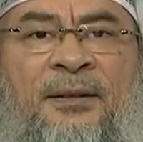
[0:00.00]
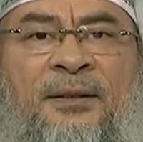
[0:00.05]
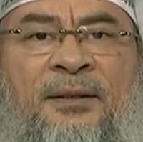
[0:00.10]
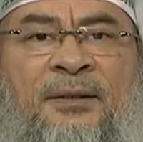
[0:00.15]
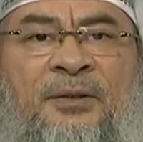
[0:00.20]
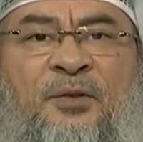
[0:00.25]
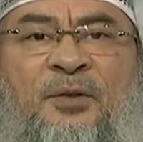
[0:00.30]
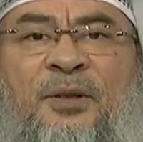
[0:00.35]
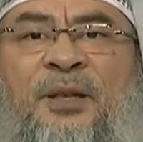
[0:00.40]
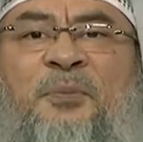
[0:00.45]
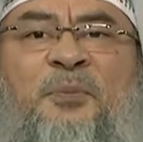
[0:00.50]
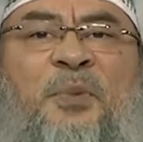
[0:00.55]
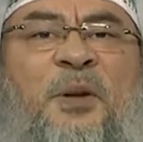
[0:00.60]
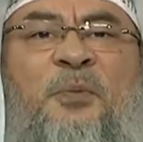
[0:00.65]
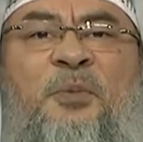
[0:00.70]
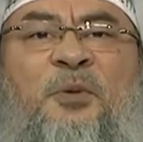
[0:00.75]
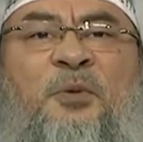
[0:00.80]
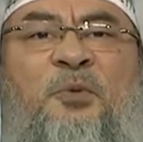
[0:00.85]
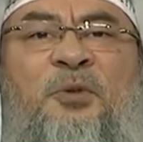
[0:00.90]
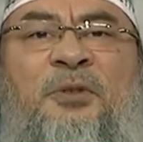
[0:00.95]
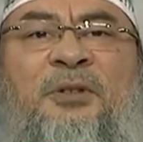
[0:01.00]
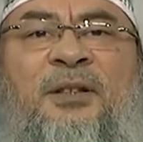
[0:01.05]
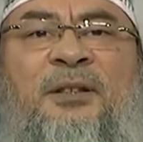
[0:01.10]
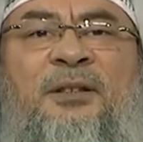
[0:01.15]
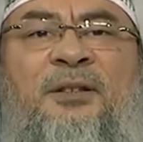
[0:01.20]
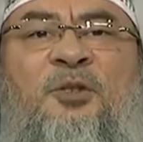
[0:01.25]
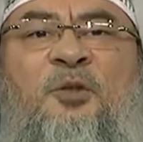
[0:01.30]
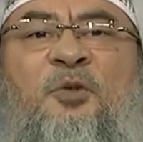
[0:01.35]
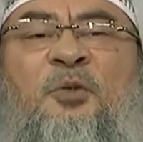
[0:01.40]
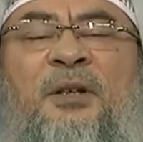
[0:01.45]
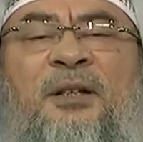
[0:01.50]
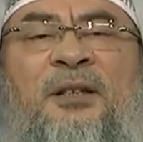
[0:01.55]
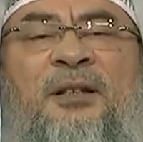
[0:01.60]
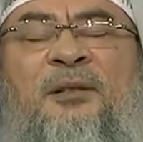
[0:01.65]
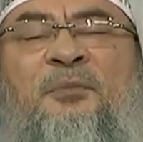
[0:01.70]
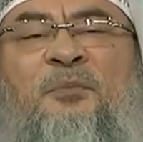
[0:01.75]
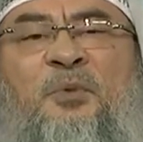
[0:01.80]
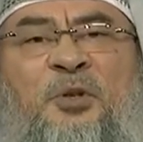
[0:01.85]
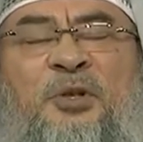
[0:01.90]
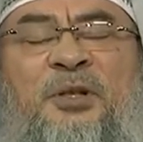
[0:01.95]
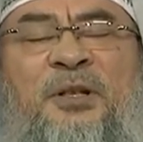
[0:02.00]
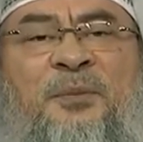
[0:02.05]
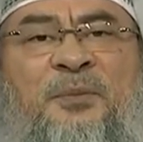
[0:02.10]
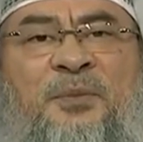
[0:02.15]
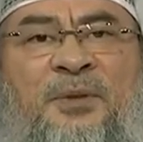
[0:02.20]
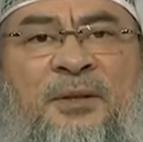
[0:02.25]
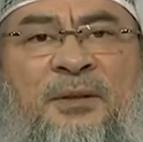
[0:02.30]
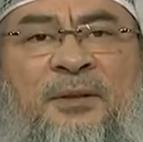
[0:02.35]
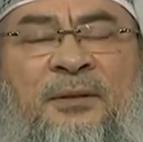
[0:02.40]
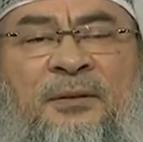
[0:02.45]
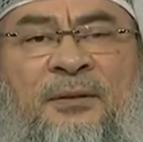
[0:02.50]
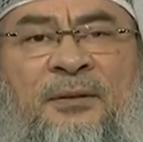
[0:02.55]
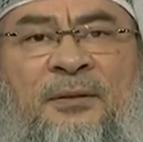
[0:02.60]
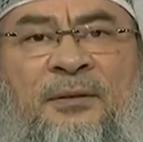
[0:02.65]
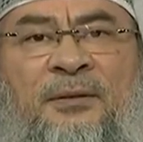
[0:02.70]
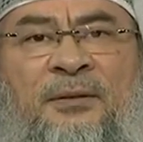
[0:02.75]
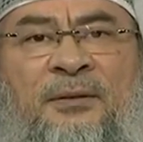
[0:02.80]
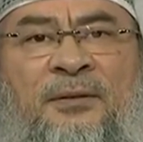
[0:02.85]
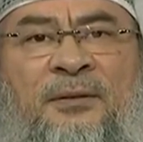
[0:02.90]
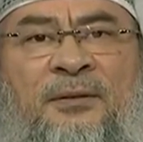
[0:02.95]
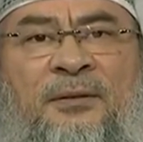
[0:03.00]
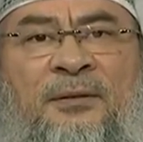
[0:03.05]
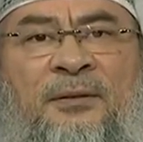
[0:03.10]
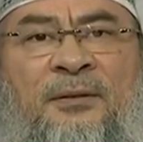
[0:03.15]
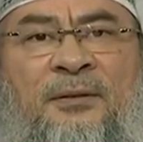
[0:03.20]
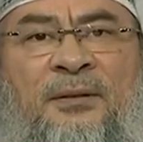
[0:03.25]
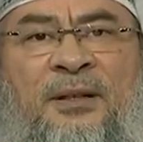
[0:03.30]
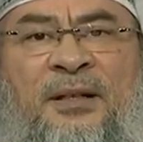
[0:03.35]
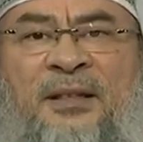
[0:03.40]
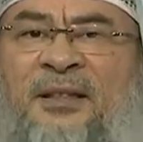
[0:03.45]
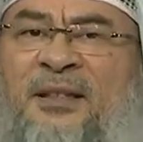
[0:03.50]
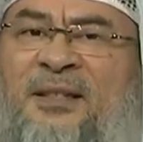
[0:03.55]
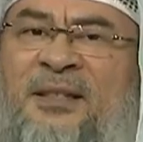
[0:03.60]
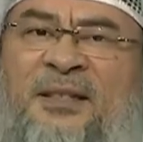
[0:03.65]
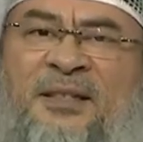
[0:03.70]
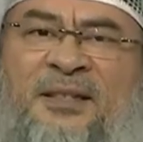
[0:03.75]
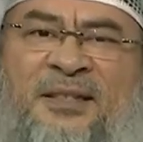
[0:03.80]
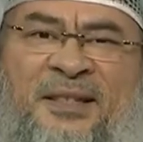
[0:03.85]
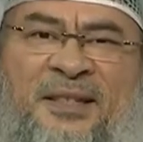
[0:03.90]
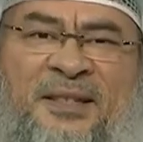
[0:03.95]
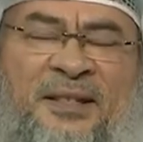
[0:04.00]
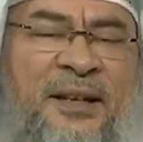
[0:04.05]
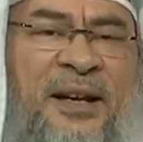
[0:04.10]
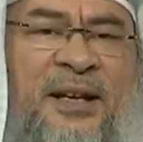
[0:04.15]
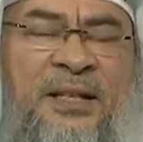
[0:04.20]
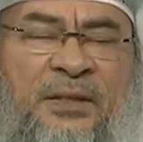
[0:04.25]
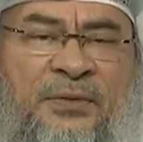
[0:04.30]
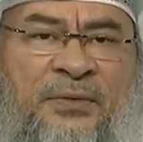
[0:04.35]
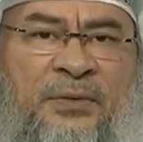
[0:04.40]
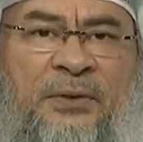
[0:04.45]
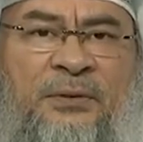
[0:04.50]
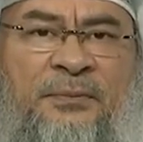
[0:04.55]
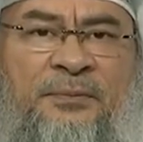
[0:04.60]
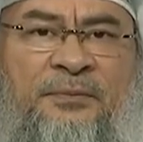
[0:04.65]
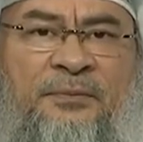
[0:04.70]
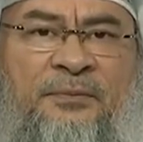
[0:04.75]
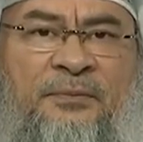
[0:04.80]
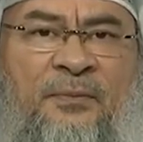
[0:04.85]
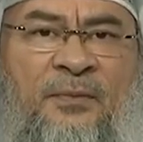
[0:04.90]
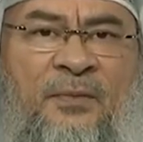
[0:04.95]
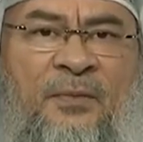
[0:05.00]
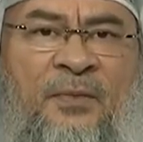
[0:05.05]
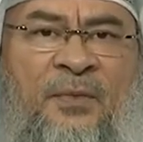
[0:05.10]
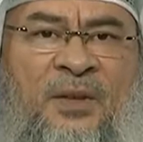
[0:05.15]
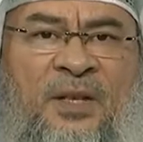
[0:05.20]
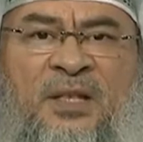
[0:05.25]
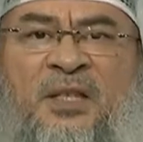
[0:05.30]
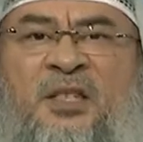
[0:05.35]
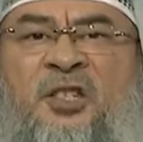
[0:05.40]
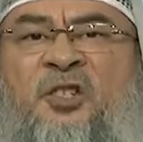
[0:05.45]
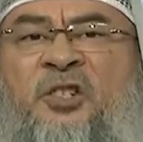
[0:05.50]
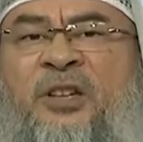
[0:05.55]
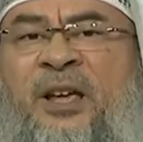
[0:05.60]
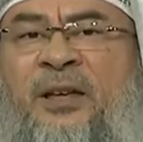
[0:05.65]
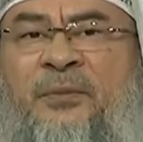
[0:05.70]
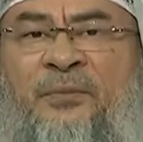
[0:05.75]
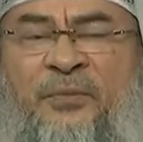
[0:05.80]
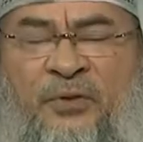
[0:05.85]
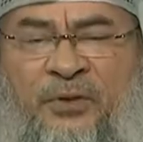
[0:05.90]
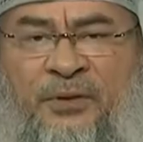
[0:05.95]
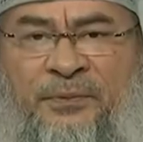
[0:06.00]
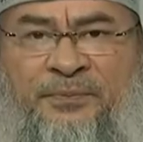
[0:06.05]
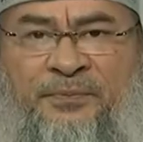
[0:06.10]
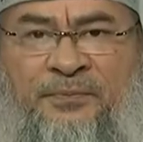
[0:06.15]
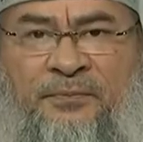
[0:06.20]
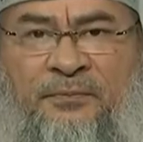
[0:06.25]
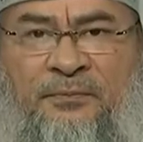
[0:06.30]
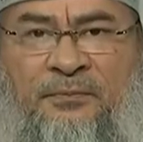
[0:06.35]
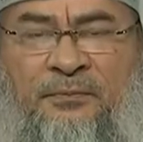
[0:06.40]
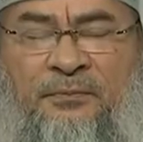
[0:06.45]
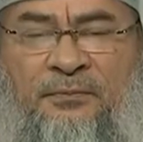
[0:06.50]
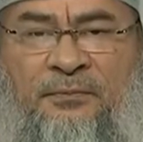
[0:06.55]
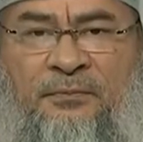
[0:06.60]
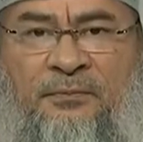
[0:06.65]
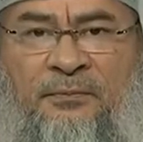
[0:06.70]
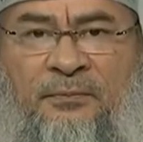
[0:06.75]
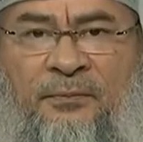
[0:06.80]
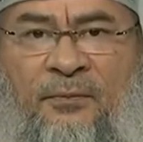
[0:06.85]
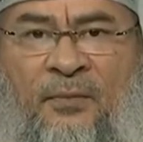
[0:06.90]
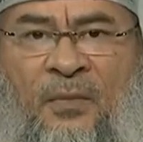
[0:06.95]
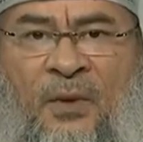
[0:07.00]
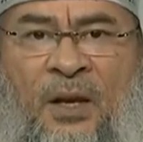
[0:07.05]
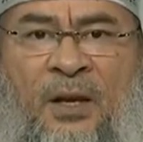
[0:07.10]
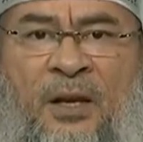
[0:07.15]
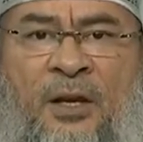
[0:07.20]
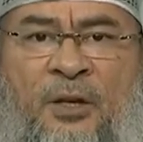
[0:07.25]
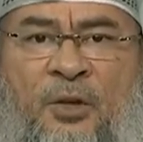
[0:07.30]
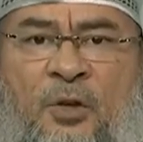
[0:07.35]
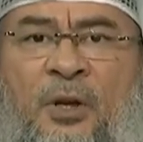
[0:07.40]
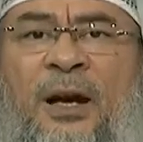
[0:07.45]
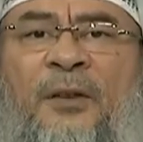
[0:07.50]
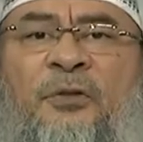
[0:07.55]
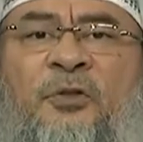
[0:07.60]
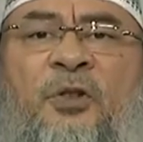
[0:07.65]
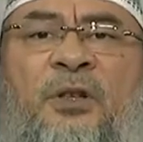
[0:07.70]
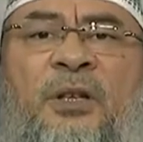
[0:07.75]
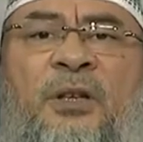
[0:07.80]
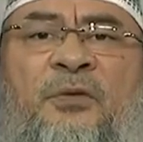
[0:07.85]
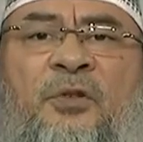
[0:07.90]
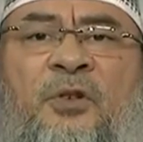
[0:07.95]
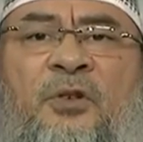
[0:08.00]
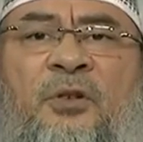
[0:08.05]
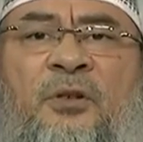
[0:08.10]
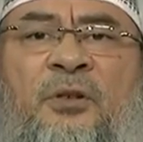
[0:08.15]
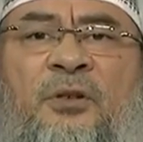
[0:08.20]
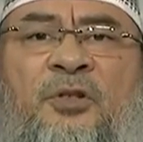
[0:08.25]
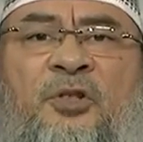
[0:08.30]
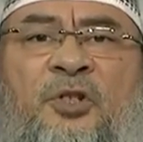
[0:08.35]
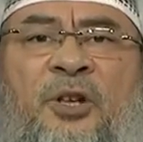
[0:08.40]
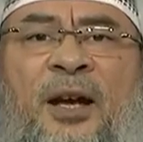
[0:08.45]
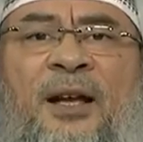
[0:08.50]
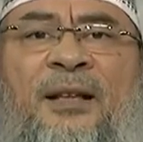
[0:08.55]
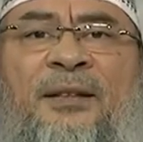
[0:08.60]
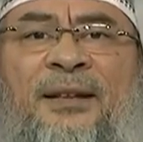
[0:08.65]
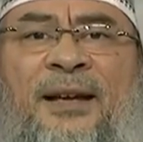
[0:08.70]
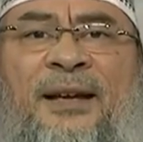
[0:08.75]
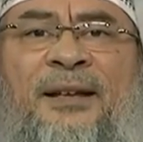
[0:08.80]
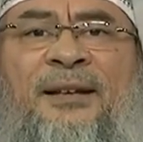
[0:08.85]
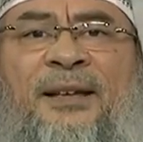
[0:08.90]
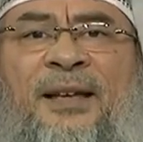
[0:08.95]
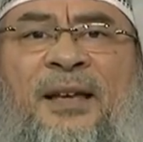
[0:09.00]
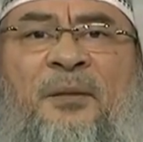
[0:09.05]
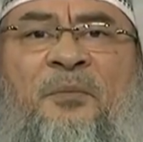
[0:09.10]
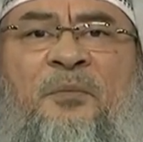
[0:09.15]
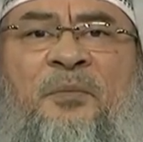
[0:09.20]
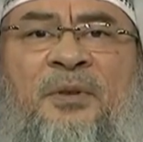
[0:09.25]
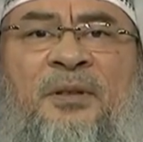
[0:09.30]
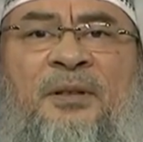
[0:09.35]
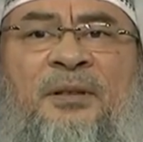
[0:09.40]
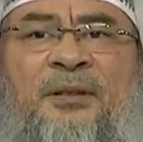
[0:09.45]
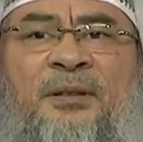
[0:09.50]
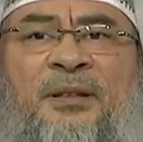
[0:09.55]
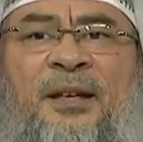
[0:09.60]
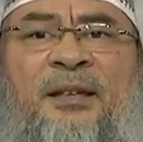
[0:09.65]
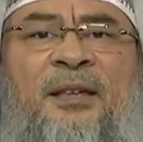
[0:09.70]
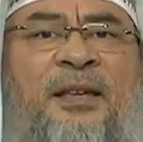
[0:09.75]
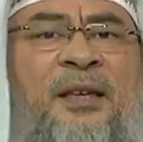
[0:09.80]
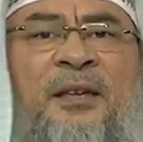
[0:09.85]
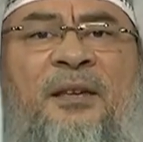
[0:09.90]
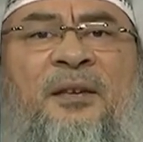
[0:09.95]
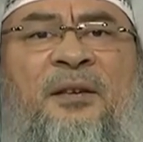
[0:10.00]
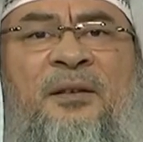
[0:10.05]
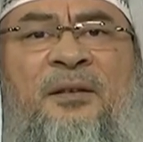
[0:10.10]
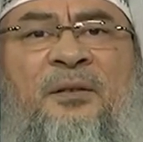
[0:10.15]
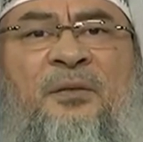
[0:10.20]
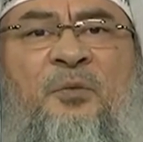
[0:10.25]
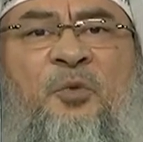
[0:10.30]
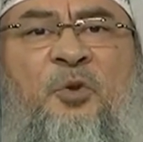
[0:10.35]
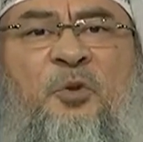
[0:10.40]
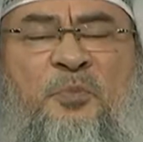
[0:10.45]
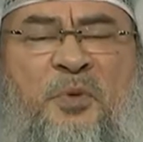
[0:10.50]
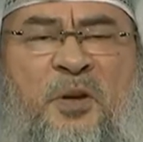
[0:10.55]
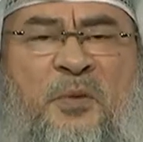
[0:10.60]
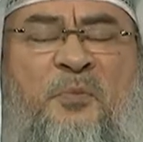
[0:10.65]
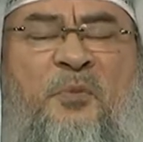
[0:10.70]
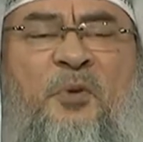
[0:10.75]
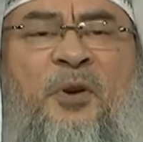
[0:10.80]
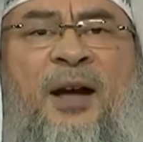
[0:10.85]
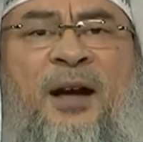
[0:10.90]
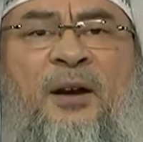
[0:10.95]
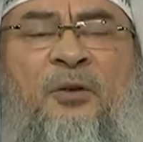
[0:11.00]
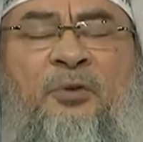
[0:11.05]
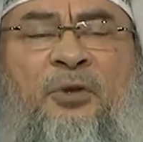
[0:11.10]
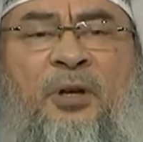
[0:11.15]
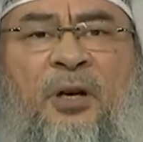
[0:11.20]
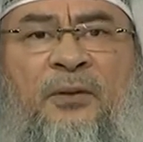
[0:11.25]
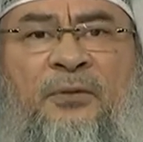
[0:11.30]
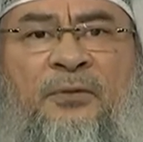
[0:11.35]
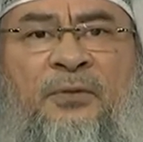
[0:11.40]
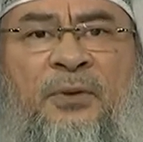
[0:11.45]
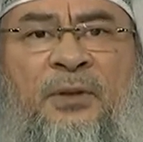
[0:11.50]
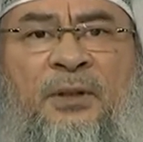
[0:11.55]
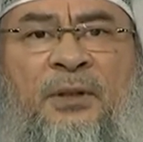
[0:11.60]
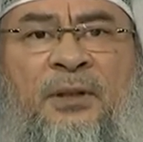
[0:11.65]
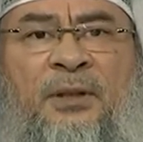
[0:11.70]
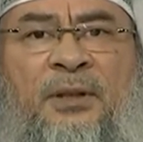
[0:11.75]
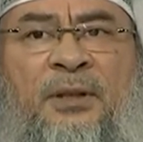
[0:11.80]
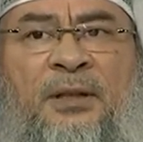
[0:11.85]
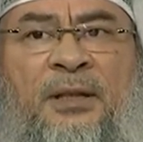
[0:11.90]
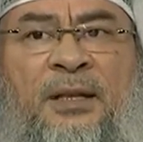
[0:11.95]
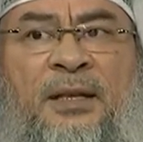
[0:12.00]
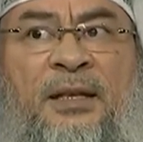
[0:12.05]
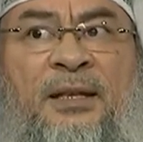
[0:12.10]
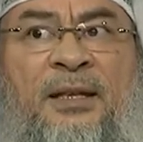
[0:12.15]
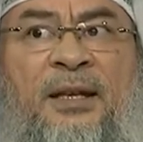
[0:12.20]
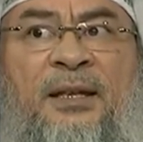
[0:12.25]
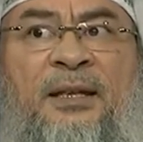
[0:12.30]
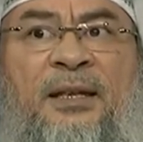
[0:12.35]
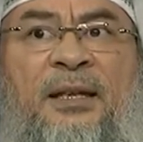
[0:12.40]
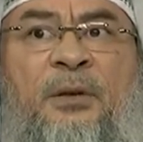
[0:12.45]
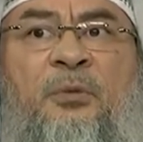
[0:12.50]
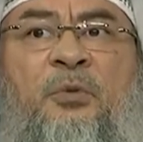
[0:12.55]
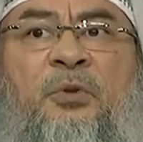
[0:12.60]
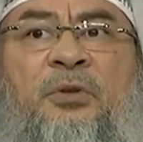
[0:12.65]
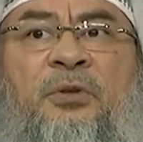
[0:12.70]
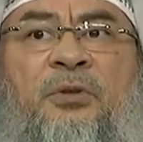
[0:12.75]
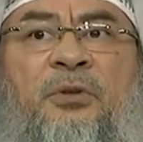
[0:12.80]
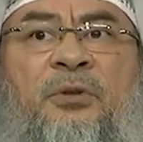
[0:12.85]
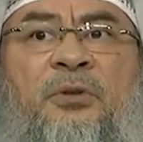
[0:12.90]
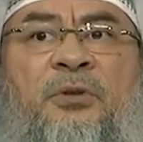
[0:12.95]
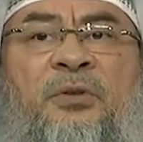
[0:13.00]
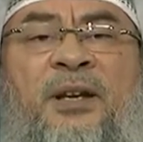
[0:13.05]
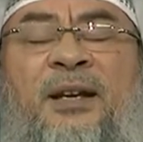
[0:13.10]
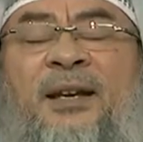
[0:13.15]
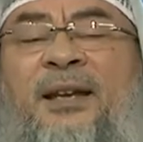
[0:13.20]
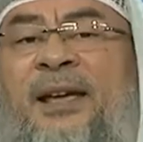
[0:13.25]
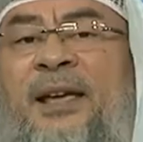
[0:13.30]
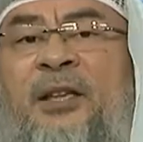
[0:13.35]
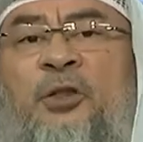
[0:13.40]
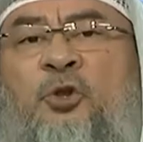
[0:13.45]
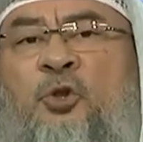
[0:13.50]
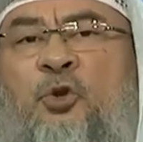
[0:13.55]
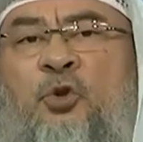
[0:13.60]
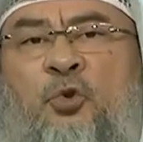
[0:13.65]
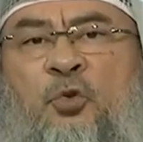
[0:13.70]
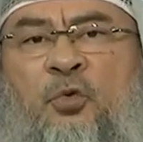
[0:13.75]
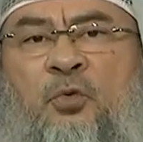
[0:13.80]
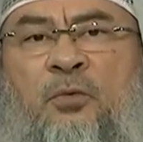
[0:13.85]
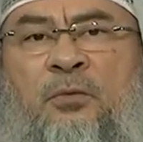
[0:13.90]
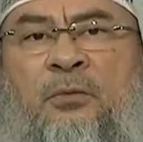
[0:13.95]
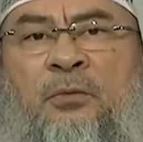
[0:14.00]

so that people would not know that they're Muslims. And this is disgraceful. This is shameful. You have to give your child a name that he would be proud of and that he would relate to.